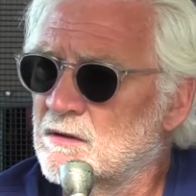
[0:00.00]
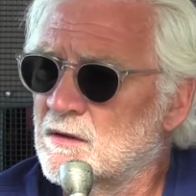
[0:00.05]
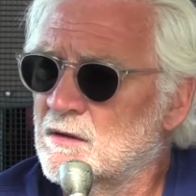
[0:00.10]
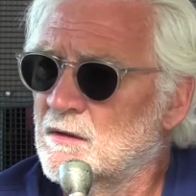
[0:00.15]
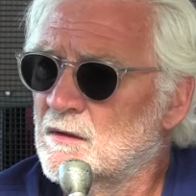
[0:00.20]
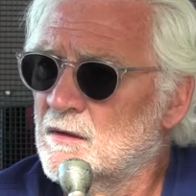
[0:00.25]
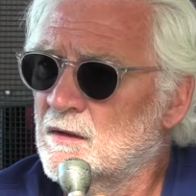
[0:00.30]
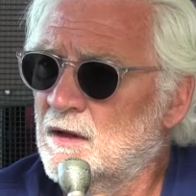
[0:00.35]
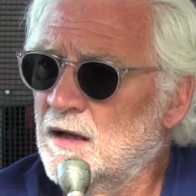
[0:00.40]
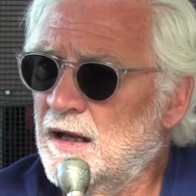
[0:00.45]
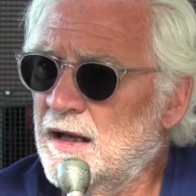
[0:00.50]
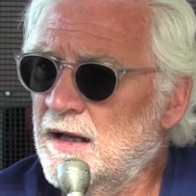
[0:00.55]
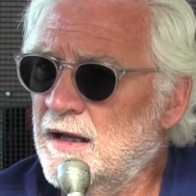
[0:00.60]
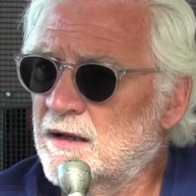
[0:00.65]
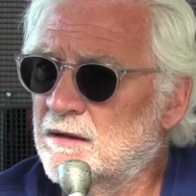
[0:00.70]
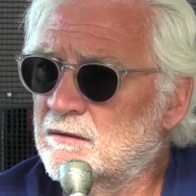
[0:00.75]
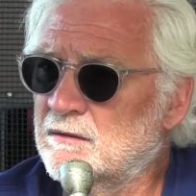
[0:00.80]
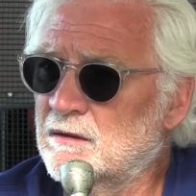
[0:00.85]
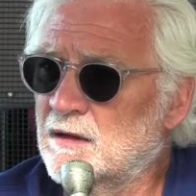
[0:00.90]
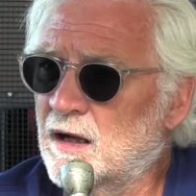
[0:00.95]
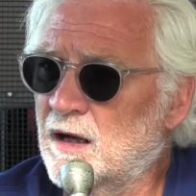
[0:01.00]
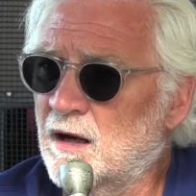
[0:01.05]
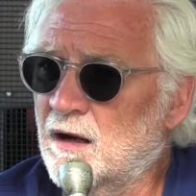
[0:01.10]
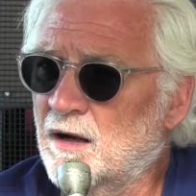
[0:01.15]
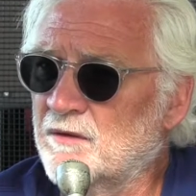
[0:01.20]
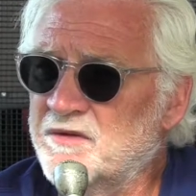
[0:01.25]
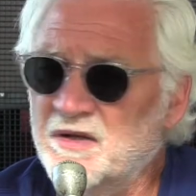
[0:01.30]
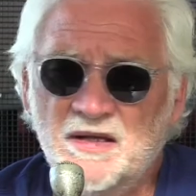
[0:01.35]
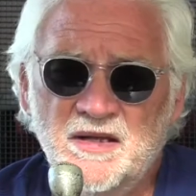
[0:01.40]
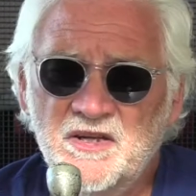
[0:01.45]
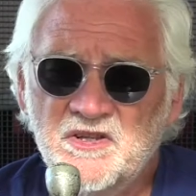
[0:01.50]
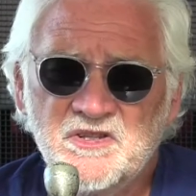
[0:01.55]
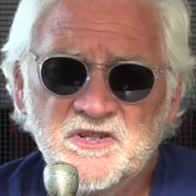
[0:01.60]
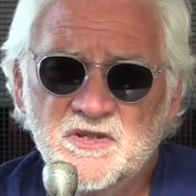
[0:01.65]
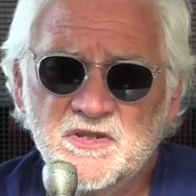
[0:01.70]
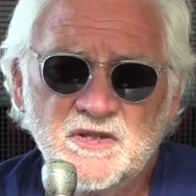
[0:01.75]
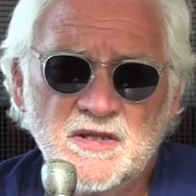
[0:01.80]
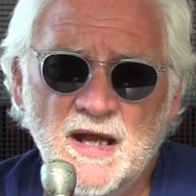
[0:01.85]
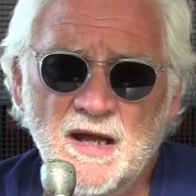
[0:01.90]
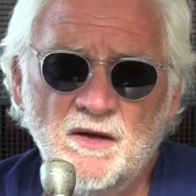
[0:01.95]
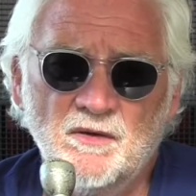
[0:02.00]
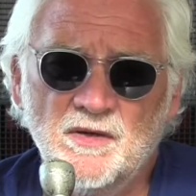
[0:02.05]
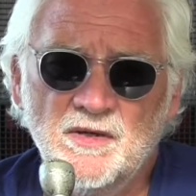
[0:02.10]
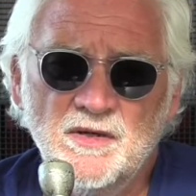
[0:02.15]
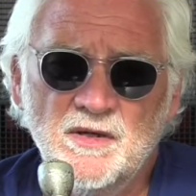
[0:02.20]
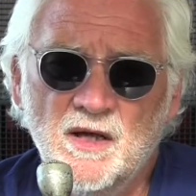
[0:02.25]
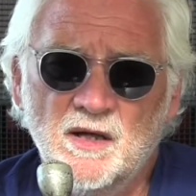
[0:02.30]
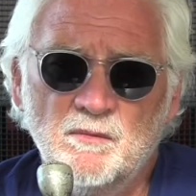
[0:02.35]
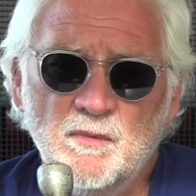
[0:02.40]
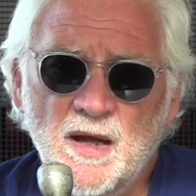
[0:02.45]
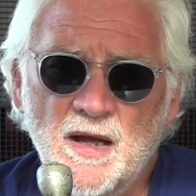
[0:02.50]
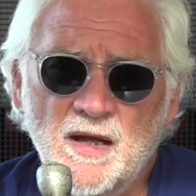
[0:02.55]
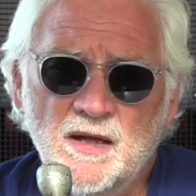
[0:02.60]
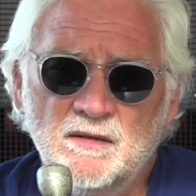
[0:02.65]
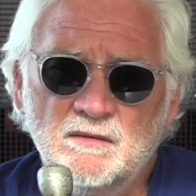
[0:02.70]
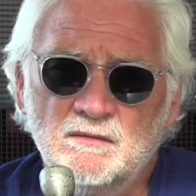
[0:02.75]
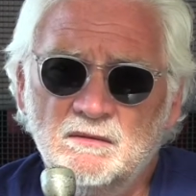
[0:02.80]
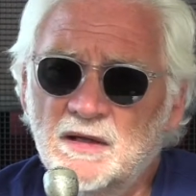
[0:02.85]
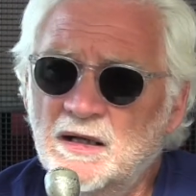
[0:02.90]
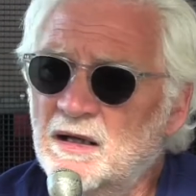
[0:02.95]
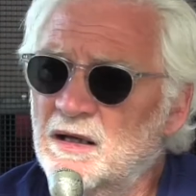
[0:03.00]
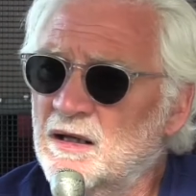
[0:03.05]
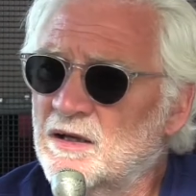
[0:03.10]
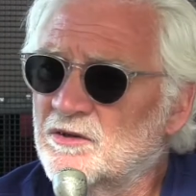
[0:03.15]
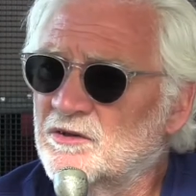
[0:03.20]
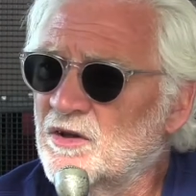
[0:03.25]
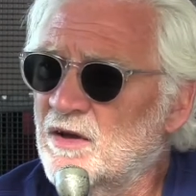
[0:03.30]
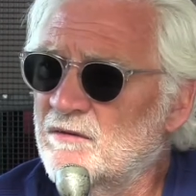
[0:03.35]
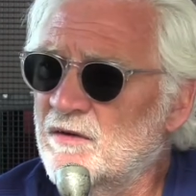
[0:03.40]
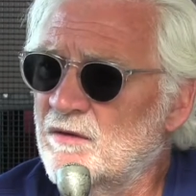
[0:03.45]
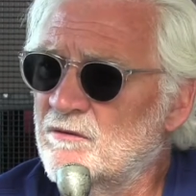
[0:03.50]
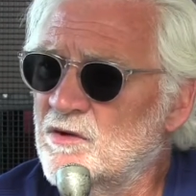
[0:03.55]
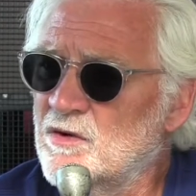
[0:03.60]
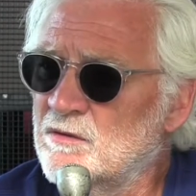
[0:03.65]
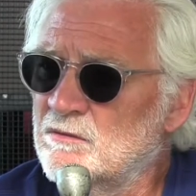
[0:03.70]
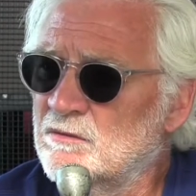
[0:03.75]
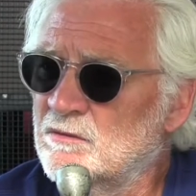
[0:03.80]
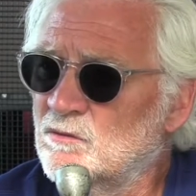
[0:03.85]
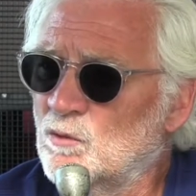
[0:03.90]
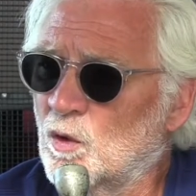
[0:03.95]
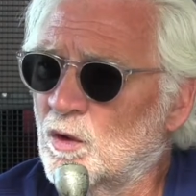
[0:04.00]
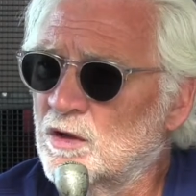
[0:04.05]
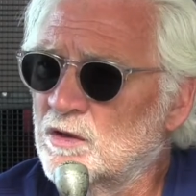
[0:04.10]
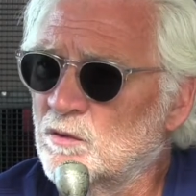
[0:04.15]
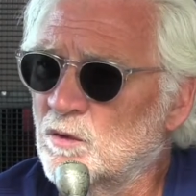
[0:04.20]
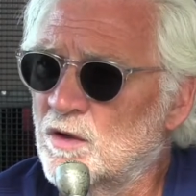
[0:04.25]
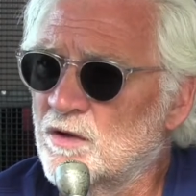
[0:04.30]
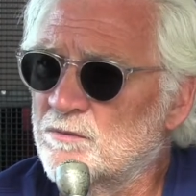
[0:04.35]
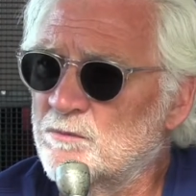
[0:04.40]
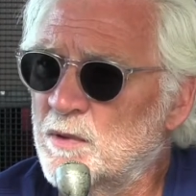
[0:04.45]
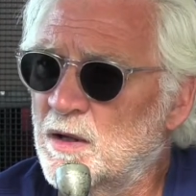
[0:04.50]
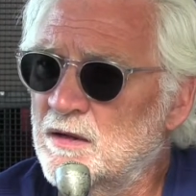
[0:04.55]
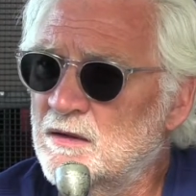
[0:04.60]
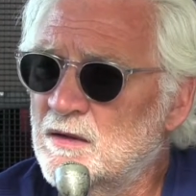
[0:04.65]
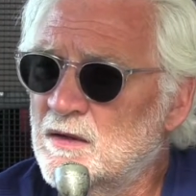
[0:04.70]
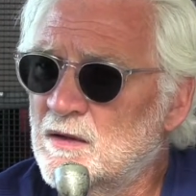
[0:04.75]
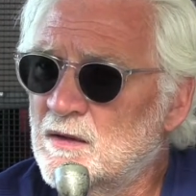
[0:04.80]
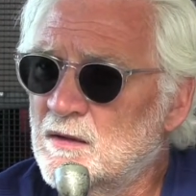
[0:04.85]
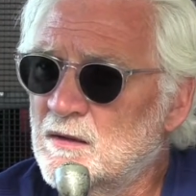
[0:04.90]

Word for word: Mm-hmm. And I, I, think he's as talented a young man as I've ever worked with. But